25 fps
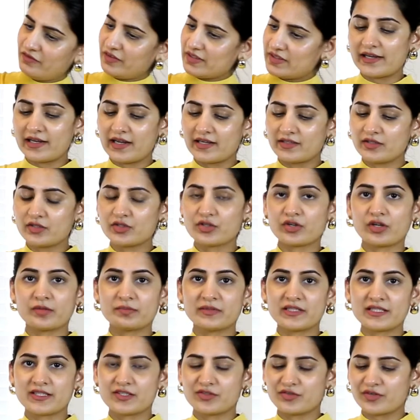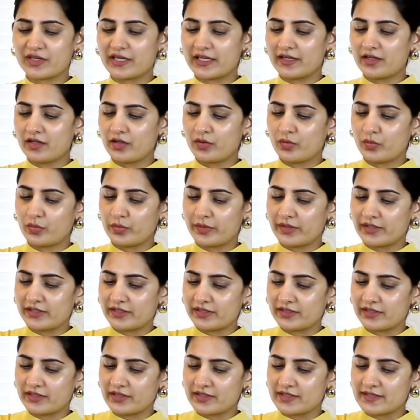I like to top this drink
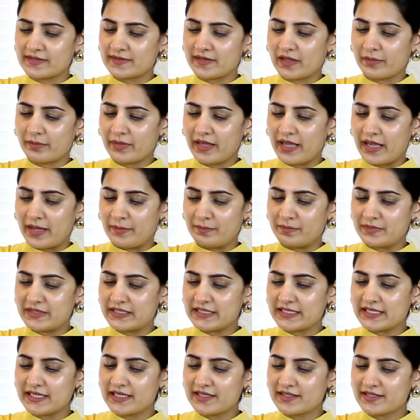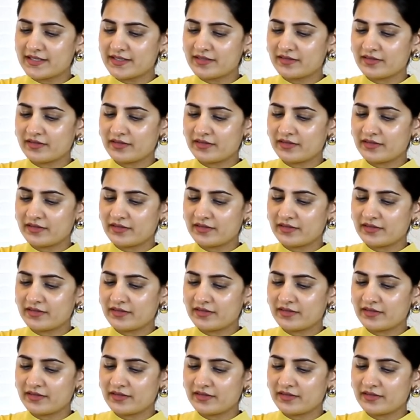with some hemp seeds.